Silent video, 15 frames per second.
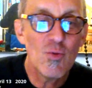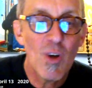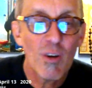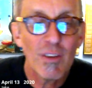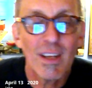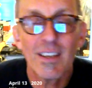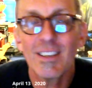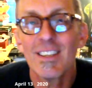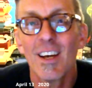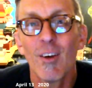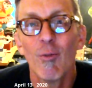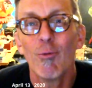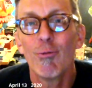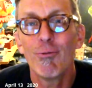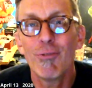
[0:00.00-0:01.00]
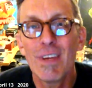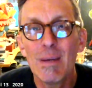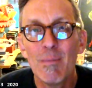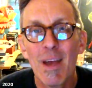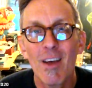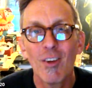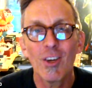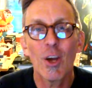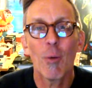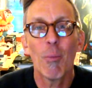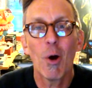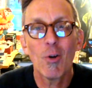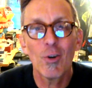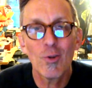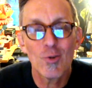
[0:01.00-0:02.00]
know that female
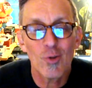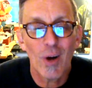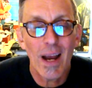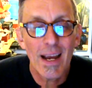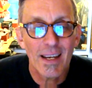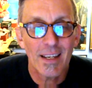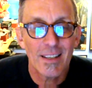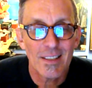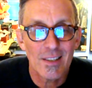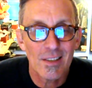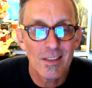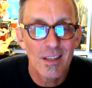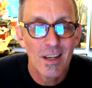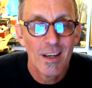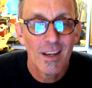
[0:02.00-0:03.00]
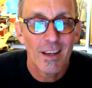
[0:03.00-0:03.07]
Komodo dragons